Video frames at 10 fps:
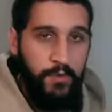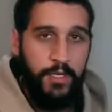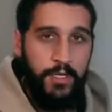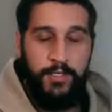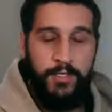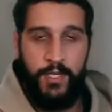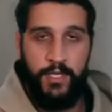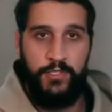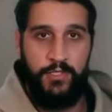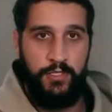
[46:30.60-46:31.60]
is
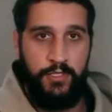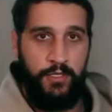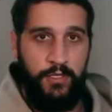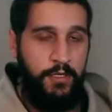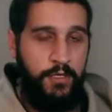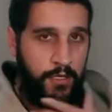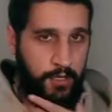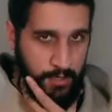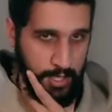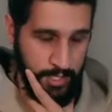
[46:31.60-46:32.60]
essentially
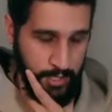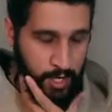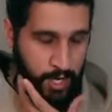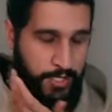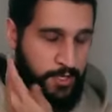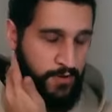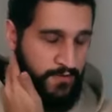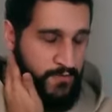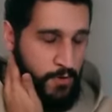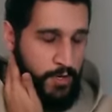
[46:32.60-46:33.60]
letting your head
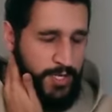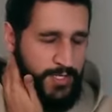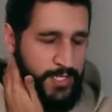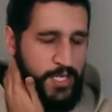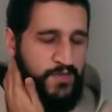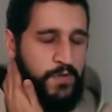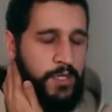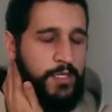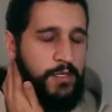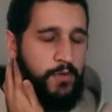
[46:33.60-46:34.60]
tilt forward and see if you
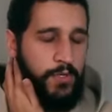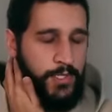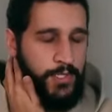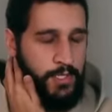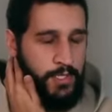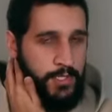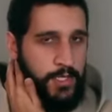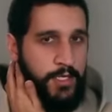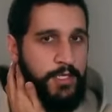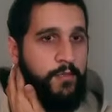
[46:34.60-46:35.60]
can notice a
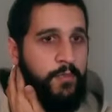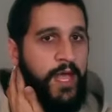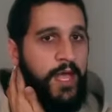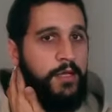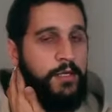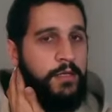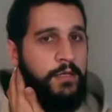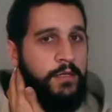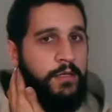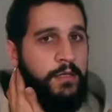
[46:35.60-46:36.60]
slight tug back,
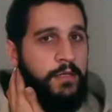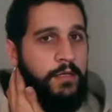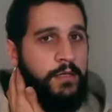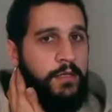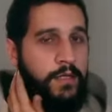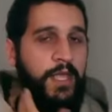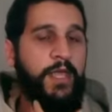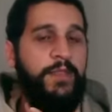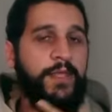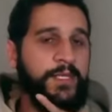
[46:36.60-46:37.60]

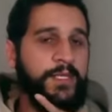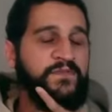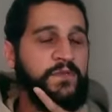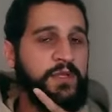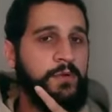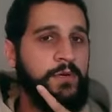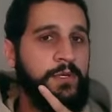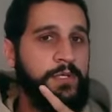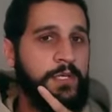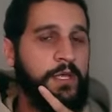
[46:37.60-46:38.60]
and then see if you can
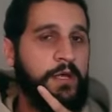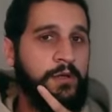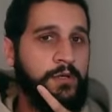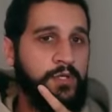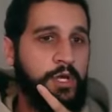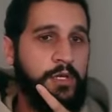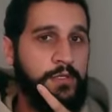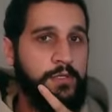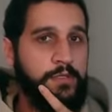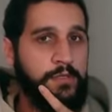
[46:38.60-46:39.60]
notice a tug on your
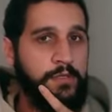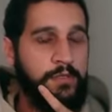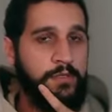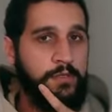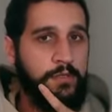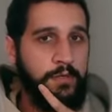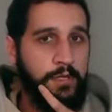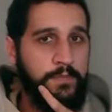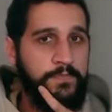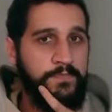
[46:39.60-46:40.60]
jaws. Okay.